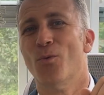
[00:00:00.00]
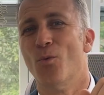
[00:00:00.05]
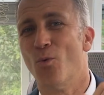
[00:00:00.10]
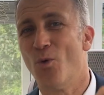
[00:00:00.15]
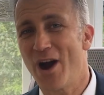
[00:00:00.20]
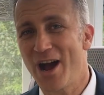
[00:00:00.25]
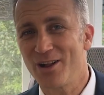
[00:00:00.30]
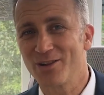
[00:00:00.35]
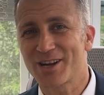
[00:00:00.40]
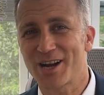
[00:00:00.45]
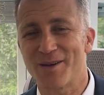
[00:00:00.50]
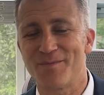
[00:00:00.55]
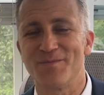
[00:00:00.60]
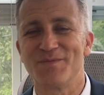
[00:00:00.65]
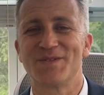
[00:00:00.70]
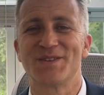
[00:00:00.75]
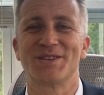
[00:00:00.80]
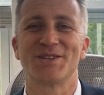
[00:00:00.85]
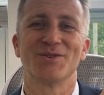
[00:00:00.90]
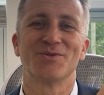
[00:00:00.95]

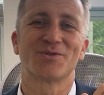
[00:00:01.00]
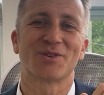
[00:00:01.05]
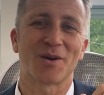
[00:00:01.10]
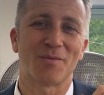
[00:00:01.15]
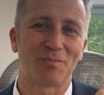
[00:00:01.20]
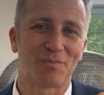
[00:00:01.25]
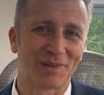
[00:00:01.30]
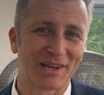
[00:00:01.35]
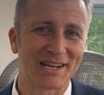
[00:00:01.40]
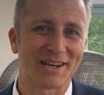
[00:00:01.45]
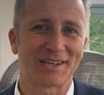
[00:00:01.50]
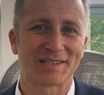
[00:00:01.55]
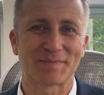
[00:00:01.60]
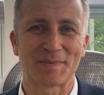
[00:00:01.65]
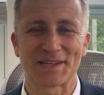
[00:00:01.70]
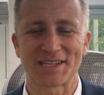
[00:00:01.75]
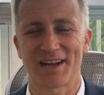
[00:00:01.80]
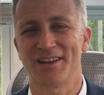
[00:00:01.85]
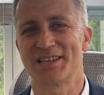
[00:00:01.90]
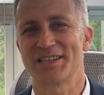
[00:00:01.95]
Welcome to Complete
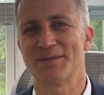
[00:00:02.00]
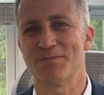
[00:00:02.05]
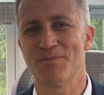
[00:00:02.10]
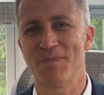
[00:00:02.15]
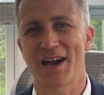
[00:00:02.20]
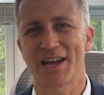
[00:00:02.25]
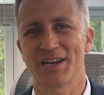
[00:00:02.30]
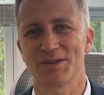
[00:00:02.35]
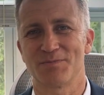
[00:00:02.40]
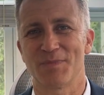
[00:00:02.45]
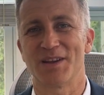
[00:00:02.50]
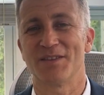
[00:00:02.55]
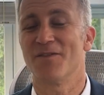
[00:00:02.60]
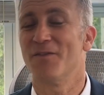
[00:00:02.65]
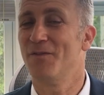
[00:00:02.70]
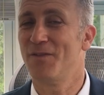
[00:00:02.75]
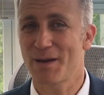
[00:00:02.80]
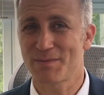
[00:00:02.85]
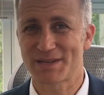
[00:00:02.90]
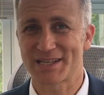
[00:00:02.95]
Hospitality Management
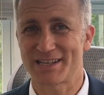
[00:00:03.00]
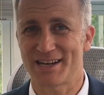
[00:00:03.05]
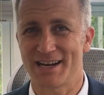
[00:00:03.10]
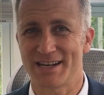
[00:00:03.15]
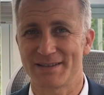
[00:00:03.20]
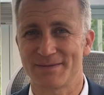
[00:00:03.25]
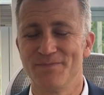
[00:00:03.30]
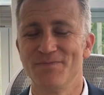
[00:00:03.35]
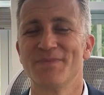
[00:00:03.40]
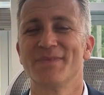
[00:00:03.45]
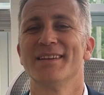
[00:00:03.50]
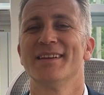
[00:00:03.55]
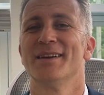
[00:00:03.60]
website.